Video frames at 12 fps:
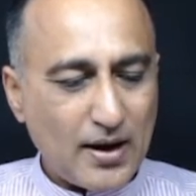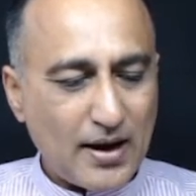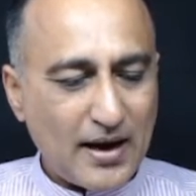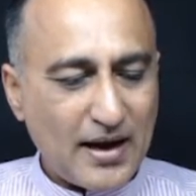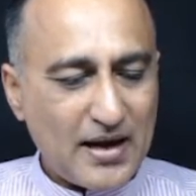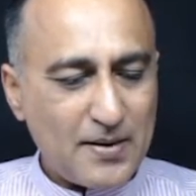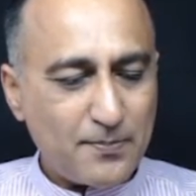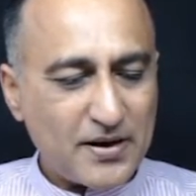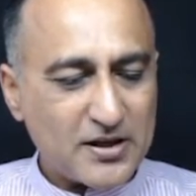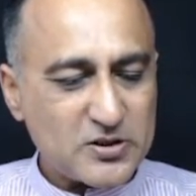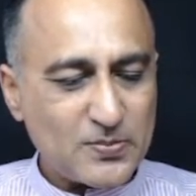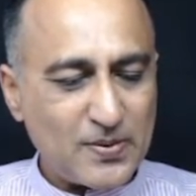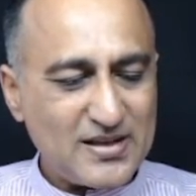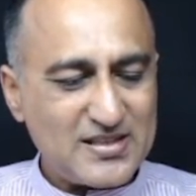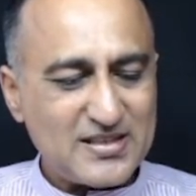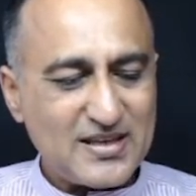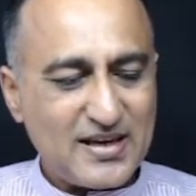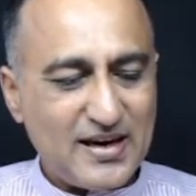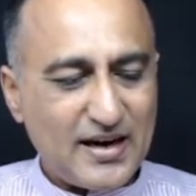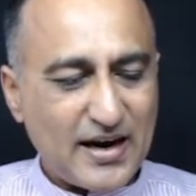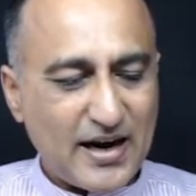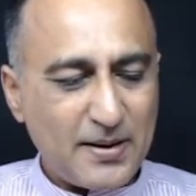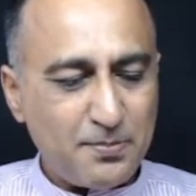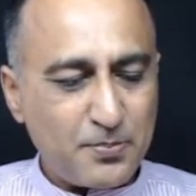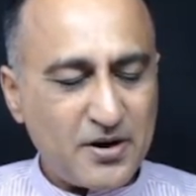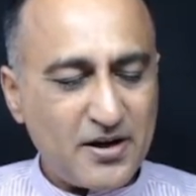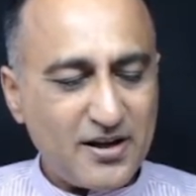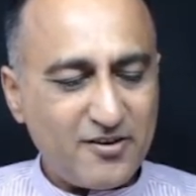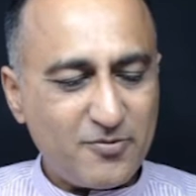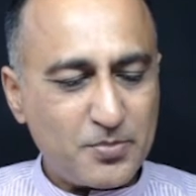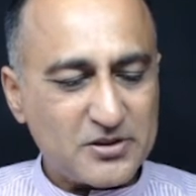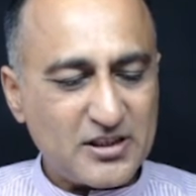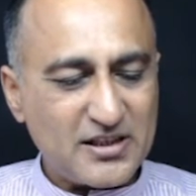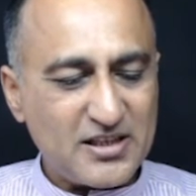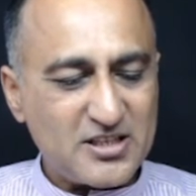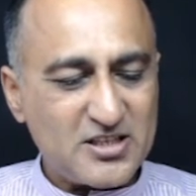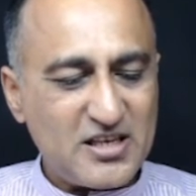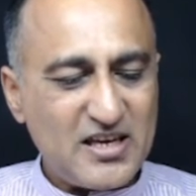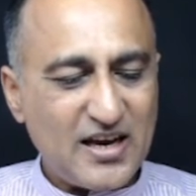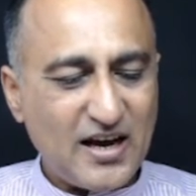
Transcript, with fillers: i plus plus and printf percentage di.